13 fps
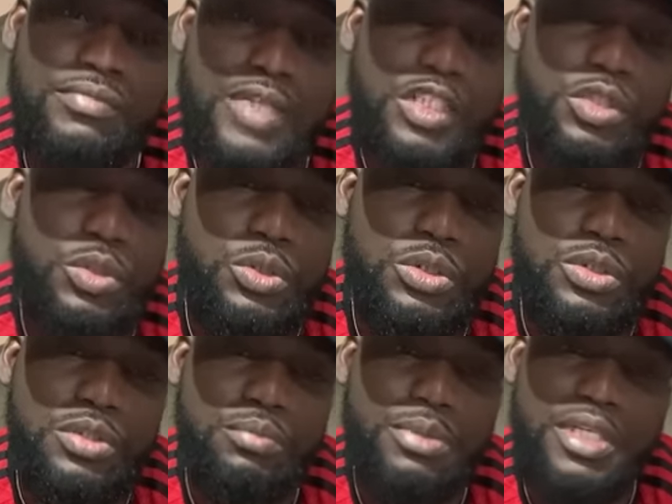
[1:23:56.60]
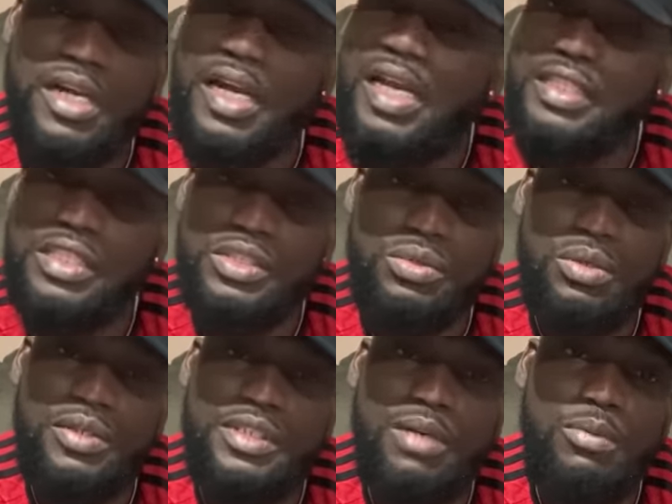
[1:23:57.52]
That's true. Me hear a lot of
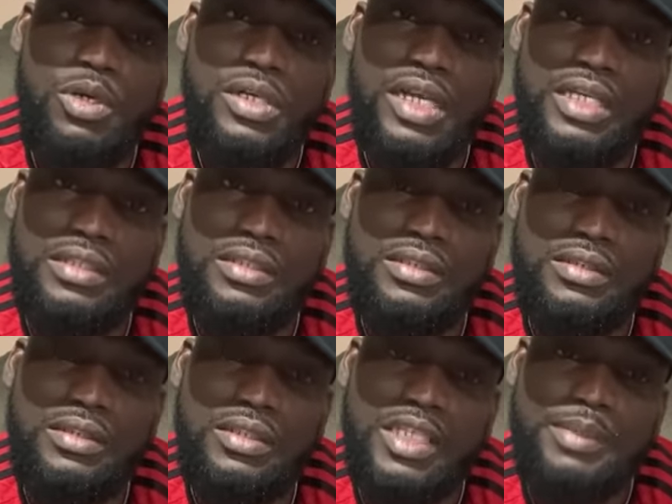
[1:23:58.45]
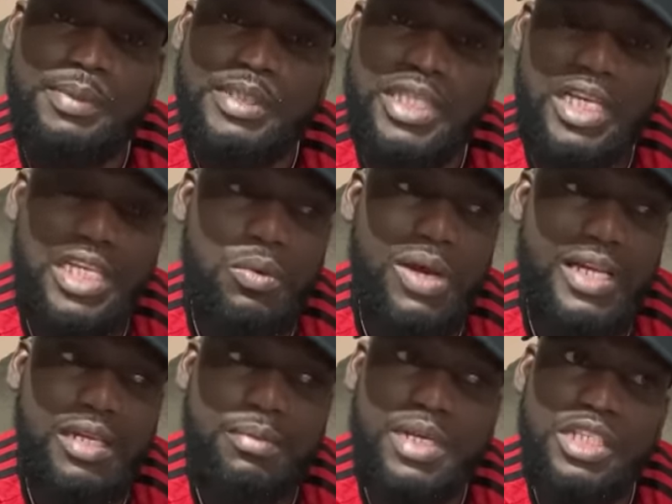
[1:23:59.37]
stories about that, especially
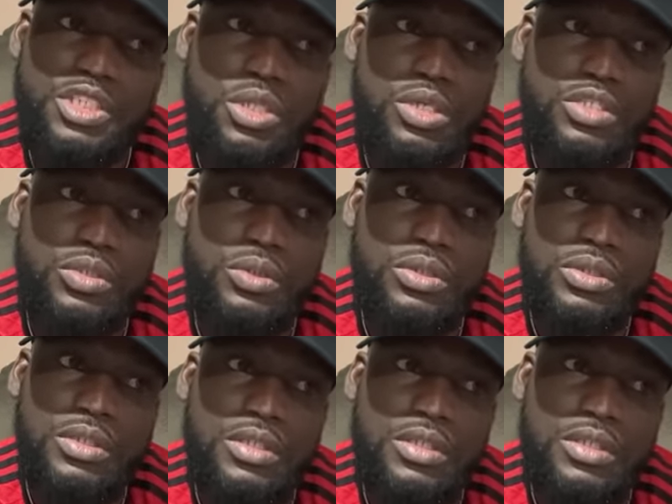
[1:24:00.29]
one them in a church too.